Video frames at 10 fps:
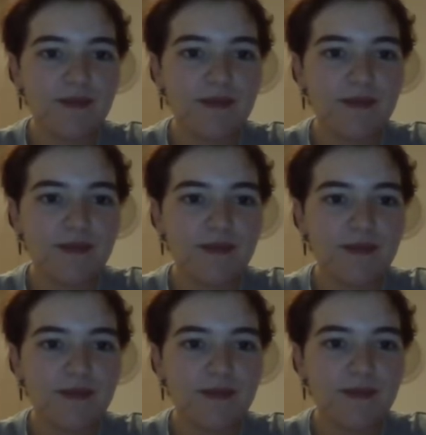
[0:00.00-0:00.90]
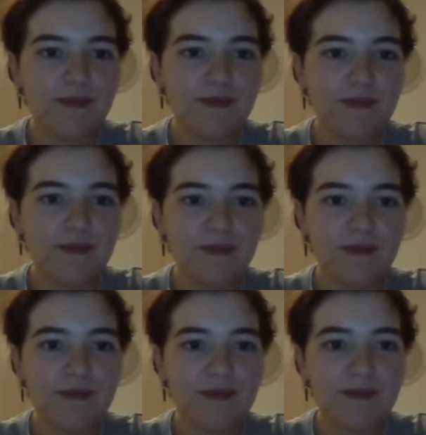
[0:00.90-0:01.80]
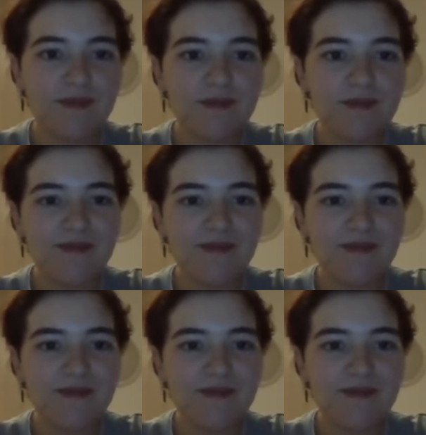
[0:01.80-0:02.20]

[no speech]